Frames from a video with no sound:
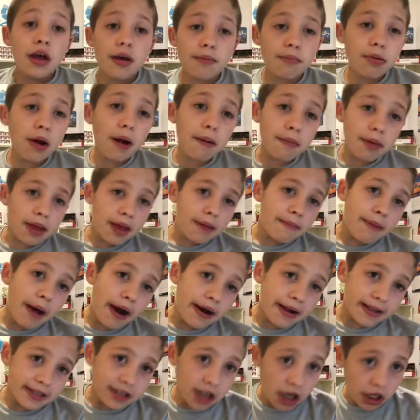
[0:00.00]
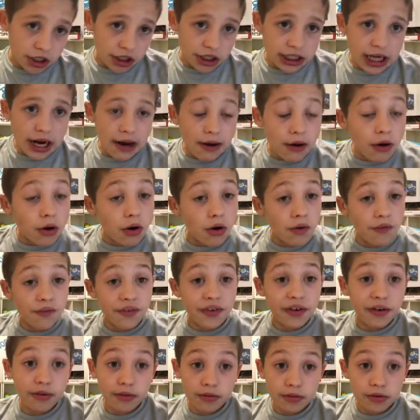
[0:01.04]
Probably about a touchdown or a
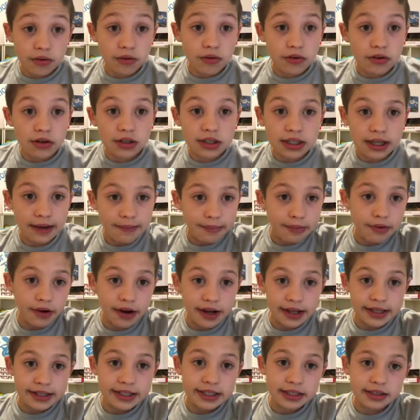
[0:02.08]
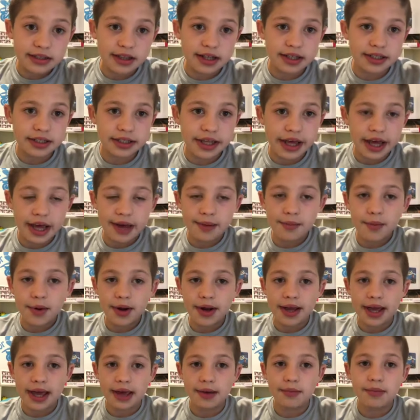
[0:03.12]
field goal separates this game, a
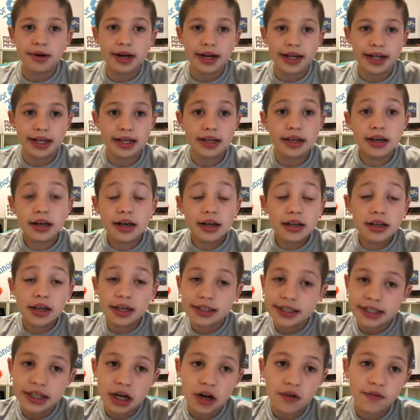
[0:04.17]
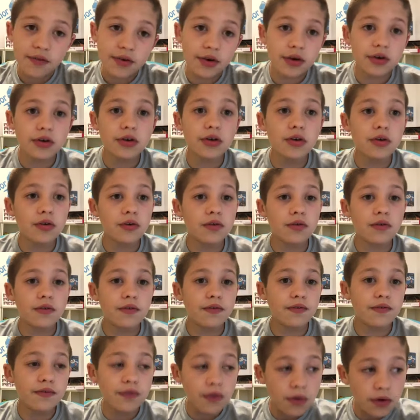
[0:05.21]
game-winning touchdown for a goal
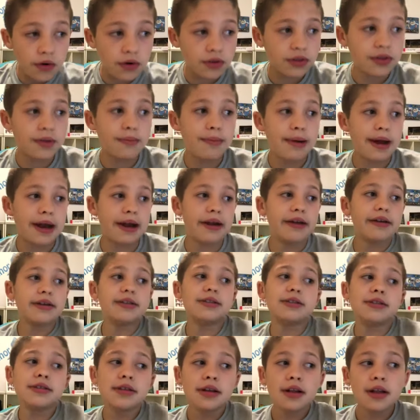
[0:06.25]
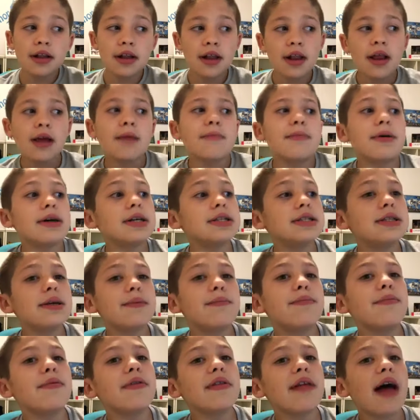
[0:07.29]
for the Bears. But
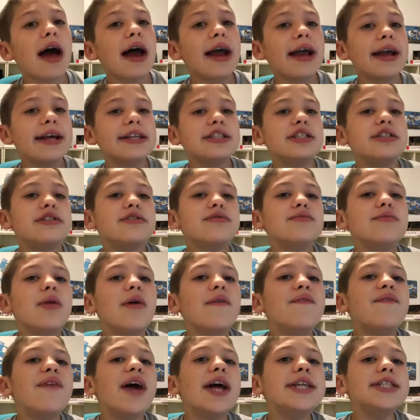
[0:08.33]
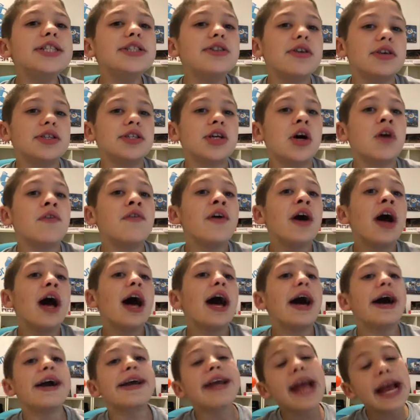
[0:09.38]
the Lions revenge themselves
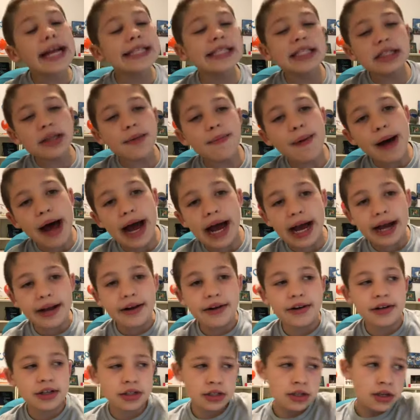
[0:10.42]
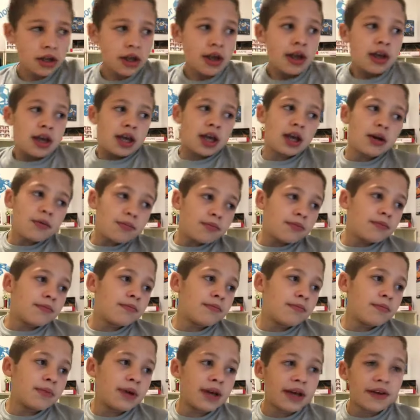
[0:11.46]
against the Packers
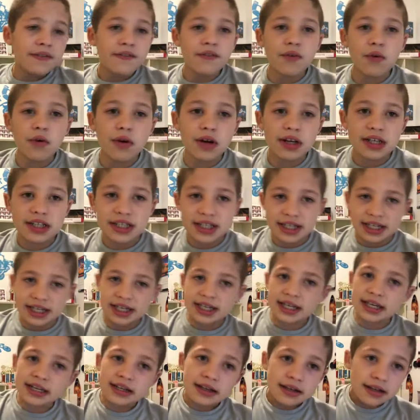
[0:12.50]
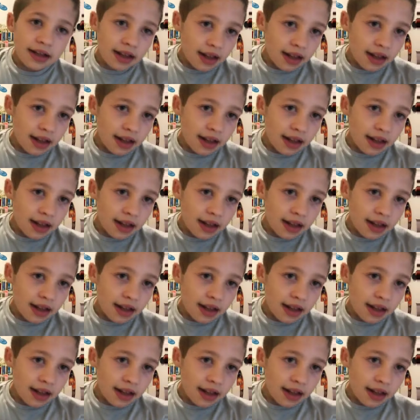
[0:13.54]
in week 14.